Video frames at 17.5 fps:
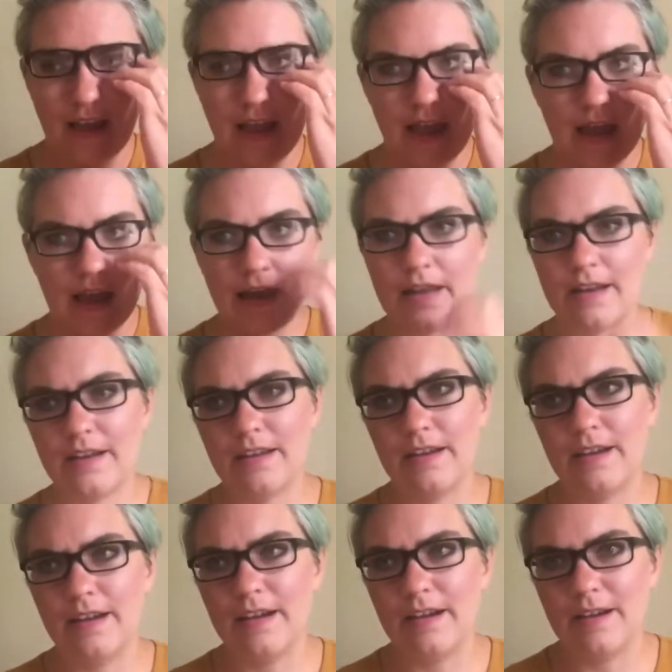And
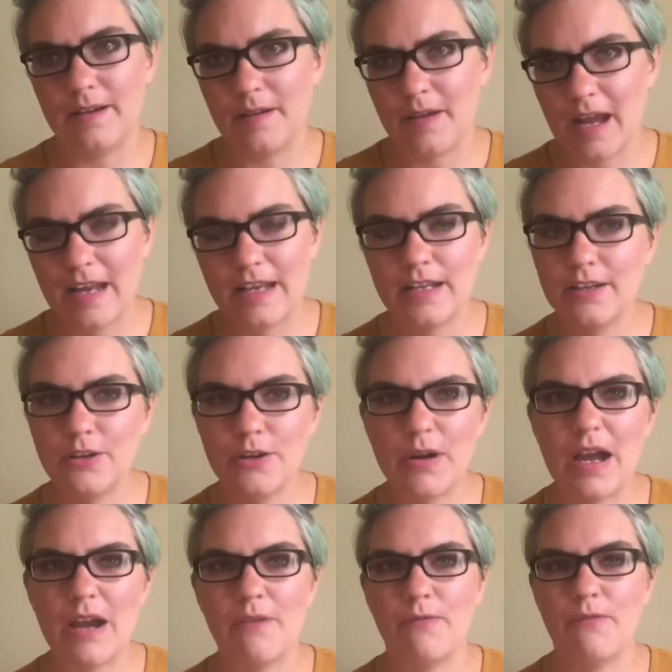I didn't
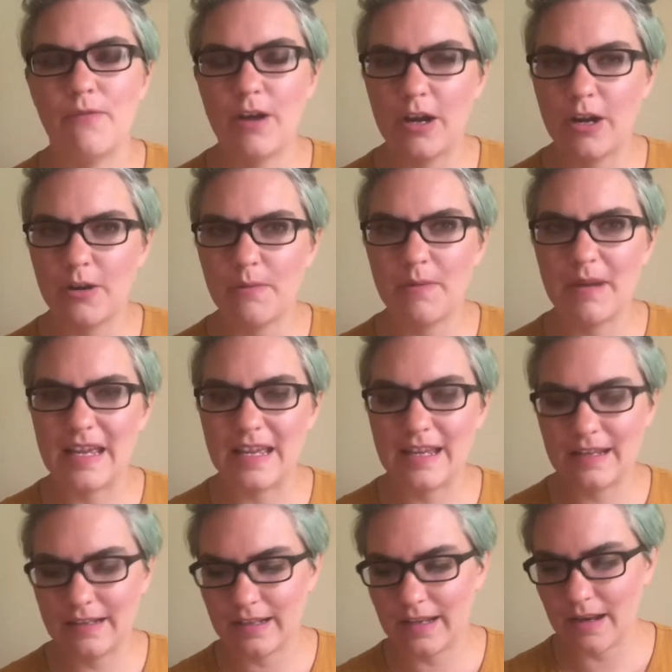know how far it
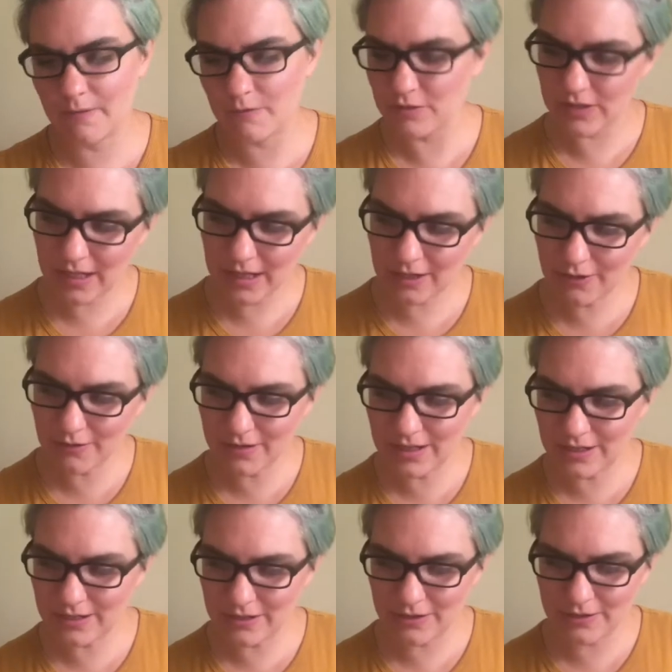went, and everyone was like, you
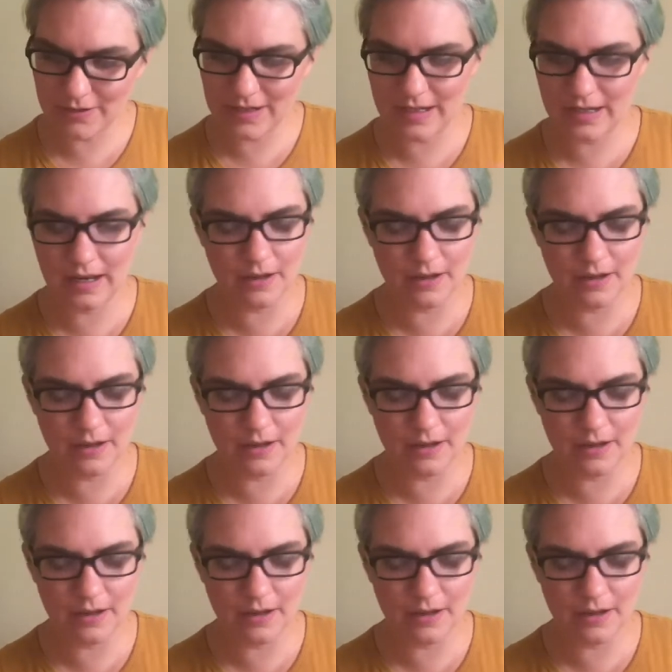can do it.